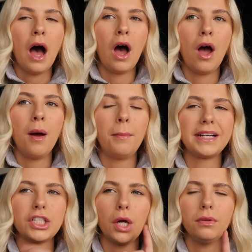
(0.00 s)

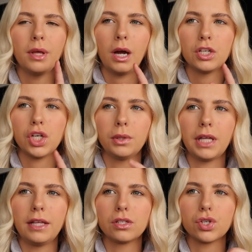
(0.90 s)
I don't think I showed
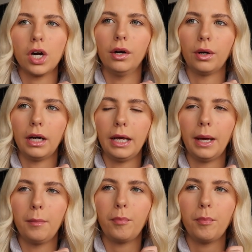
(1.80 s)
that in the try-on
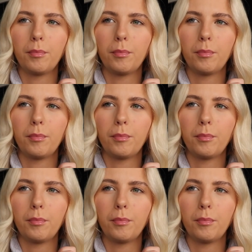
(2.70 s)
clip.